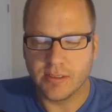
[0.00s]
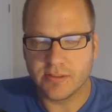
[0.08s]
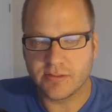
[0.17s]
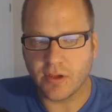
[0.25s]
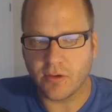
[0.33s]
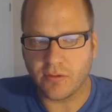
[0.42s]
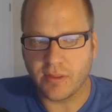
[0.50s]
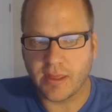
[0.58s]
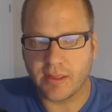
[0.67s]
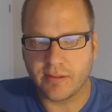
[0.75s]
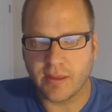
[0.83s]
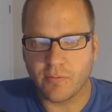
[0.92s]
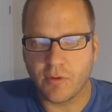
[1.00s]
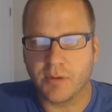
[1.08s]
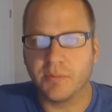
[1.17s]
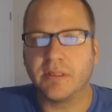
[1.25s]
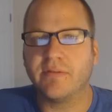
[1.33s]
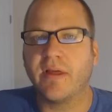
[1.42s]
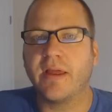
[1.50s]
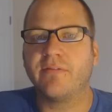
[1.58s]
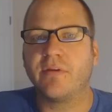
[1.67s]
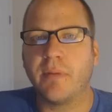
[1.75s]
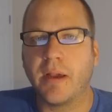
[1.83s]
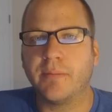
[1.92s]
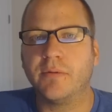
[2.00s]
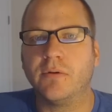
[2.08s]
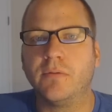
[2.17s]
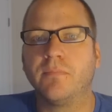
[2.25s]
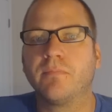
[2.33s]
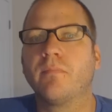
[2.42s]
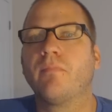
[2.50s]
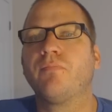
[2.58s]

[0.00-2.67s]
So they want to believe that every Bible